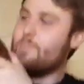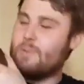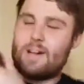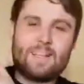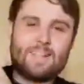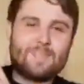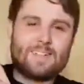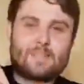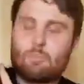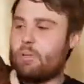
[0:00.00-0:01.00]
Marley
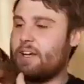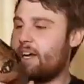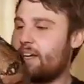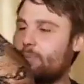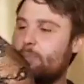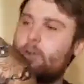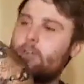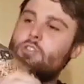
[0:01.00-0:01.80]
wants to play Xbox.